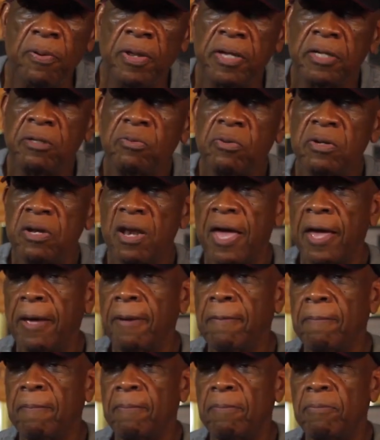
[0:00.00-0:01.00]
place was
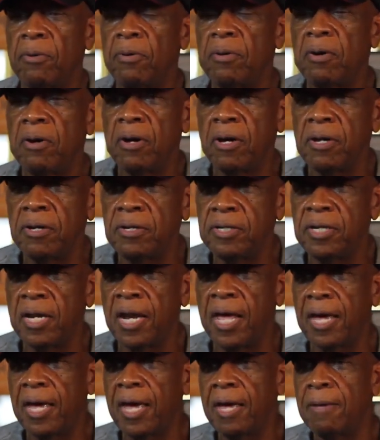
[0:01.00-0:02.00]
like Pocahontas
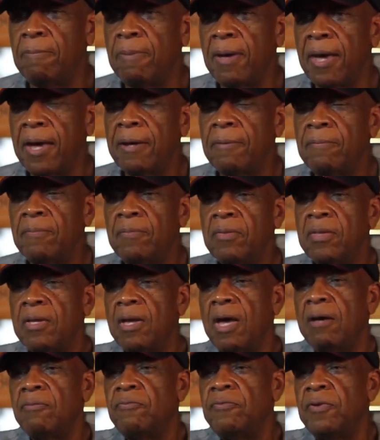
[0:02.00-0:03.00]
till I got back.
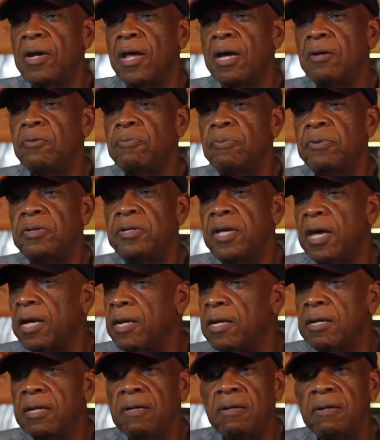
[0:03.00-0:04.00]
I felt I was
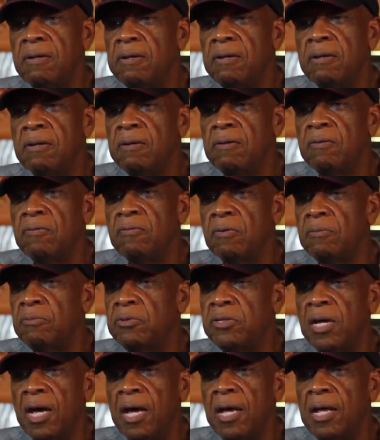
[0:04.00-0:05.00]
protected
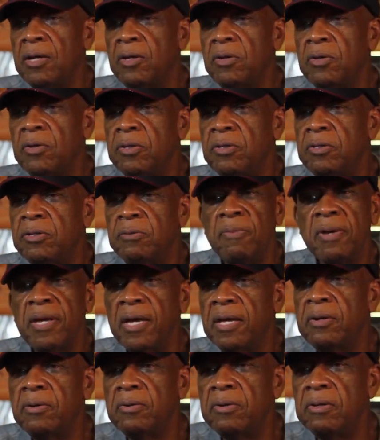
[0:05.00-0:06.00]
from childhood to
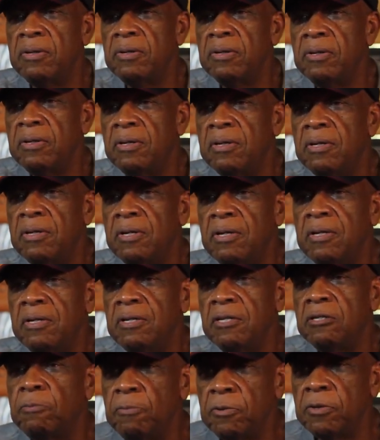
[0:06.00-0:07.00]
manhood.
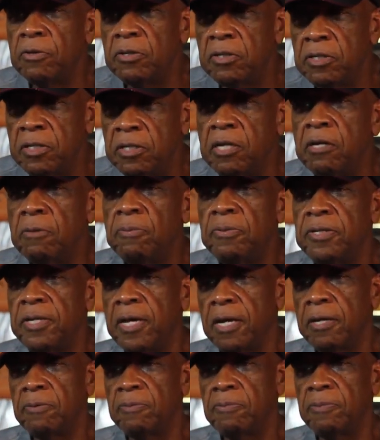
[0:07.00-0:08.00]
The spirit still
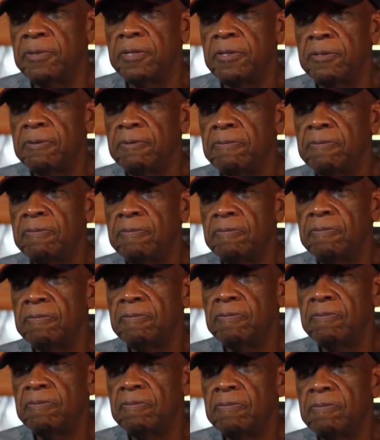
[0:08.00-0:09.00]
protected me.
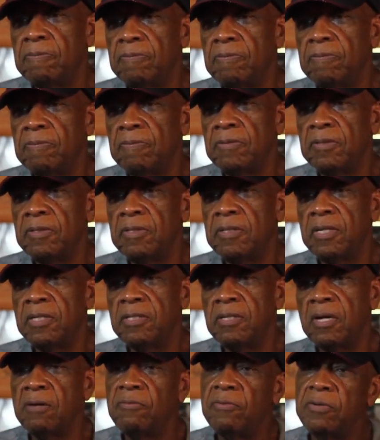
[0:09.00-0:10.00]

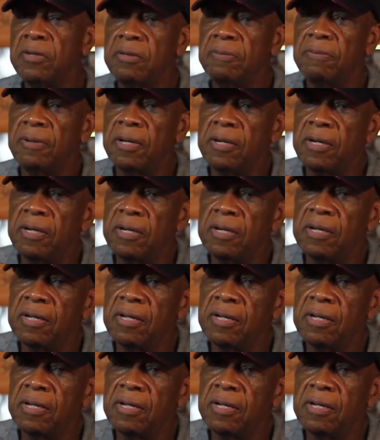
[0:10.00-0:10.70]
That's how I feel about it.